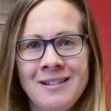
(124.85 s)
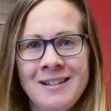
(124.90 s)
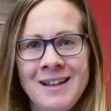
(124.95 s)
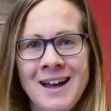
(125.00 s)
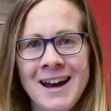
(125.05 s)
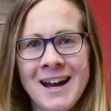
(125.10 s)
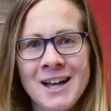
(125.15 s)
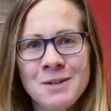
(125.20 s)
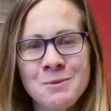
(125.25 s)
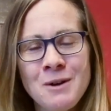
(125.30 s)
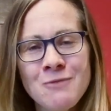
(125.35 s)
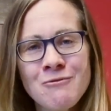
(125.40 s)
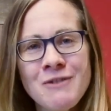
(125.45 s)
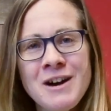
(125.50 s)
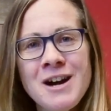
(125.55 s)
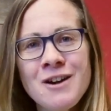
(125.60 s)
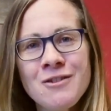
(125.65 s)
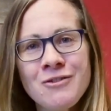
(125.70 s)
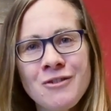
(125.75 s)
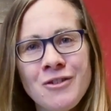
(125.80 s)
And as we
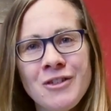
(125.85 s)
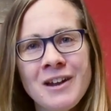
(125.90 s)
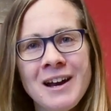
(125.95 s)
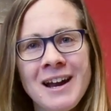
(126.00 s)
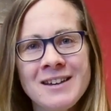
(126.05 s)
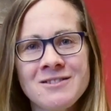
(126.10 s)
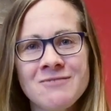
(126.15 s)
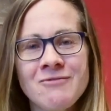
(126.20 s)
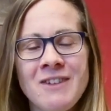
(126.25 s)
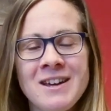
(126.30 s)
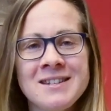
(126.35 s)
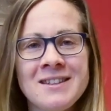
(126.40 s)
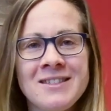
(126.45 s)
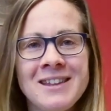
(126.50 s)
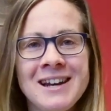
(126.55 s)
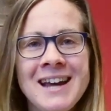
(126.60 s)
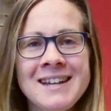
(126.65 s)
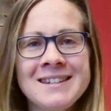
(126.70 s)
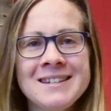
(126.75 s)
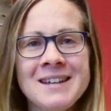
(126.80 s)
read through the rest of the
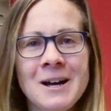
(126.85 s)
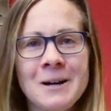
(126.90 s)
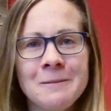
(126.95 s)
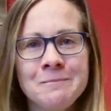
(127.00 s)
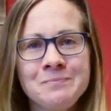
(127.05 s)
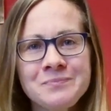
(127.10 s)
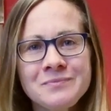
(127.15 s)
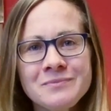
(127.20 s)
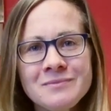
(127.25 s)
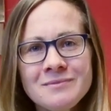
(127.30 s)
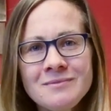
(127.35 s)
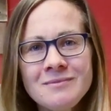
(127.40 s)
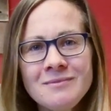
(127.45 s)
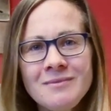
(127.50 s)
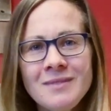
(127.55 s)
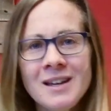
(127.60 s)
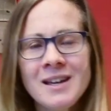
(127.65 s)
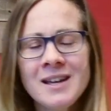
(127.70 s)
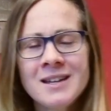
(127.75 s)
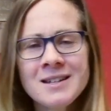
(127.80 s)
letter,
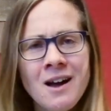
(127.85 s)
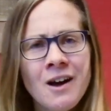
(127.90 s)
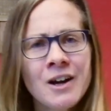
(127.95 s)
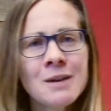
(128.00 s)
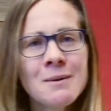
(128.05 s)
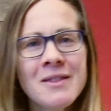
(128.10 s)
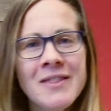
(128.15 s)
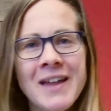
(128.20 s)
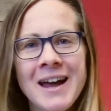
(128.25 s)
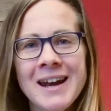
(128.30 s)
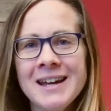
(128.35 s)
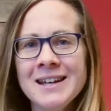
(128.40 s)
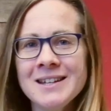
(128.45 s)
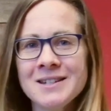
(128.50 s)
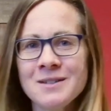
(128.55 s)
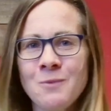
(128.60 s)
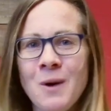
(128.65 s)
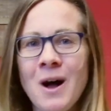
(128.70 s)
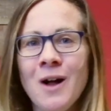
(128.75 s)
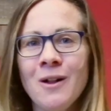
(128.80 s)
his argument then
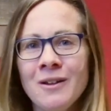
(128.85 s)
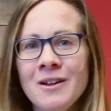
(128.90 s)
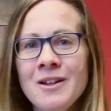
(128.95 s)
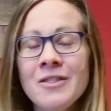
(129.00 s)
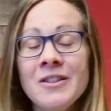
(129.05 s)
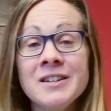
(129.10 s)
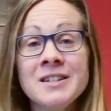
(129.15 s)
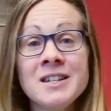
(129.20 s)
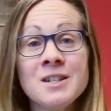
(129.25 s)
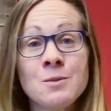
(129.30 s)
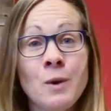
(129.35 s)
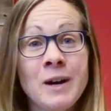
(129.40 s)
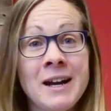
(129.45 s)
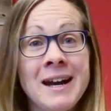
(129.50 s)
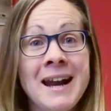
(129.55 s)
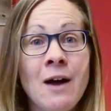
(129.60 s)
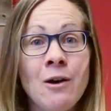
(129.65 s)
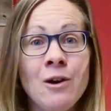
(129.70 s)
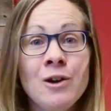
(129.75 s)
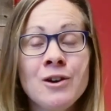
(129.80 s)
is, well, this is what it
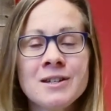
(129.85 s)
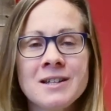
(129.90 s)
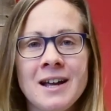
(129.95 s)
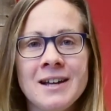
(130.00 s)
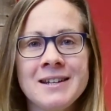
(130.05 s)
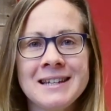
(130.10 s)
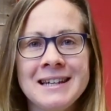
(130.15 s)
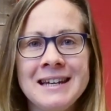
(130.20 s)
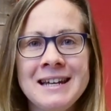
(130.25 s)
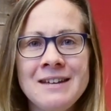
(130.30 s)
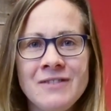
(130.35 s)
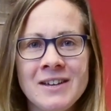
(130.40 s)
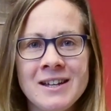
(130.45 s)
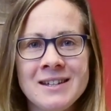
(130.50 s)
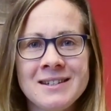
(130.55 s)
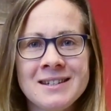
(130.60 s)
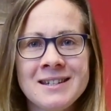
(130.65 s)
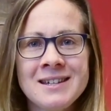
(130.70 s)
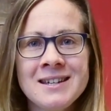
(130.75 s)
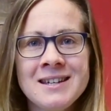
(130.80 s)
now looks like to live
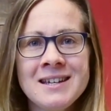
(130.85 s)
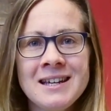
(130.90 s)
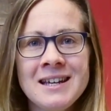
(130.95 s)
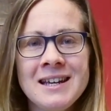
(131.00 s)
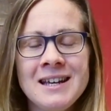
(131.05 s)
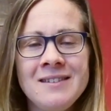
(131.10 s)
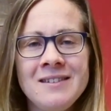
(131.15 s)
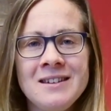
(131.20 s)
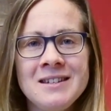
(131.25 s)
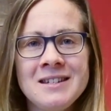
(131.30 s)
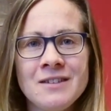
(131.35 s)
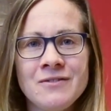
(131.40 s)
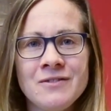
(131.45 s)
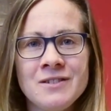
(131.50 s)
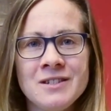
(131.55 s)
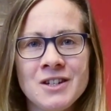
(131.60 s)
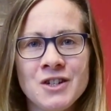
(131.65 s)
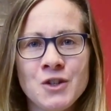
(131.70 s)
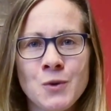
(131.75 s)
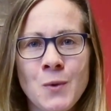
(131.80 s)
it in these different
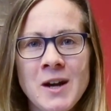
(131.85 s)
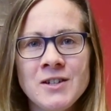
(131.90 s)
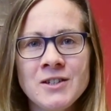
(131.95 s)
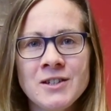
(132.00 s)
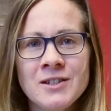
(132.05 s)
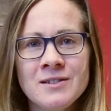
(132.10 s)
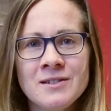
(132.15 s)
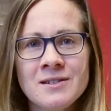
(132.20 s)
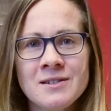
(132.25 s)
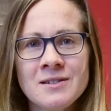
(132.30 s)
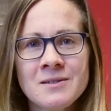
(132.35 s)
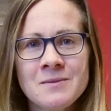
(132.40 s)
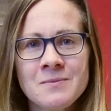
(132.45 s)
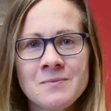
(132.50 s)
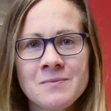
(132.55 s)
situations.